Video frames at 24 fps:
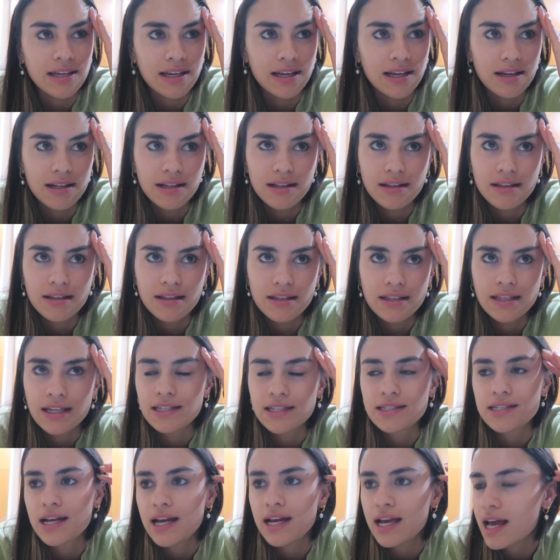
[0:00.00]
Like
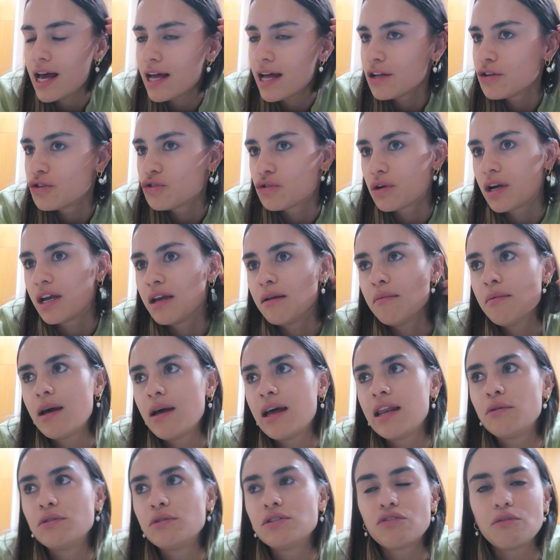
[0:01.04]
yesterday I had a dream,
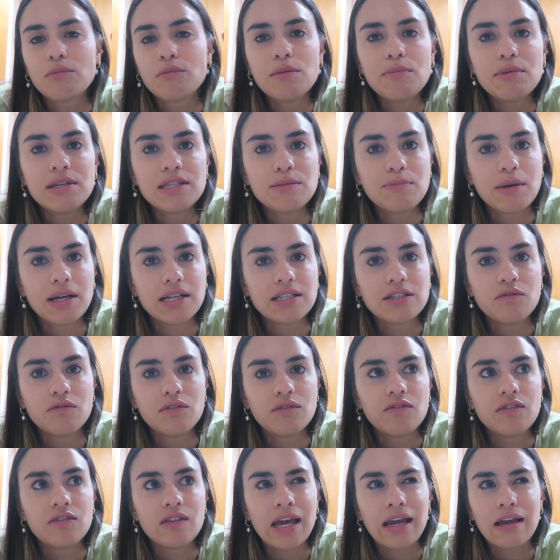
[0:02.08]
and it was from the perspective
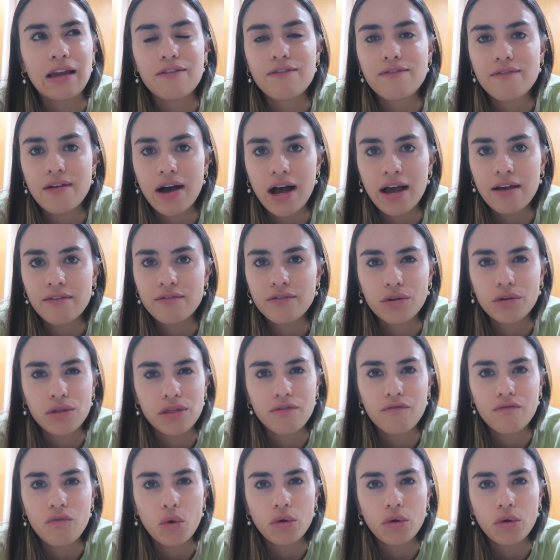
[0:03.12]
of like 5 or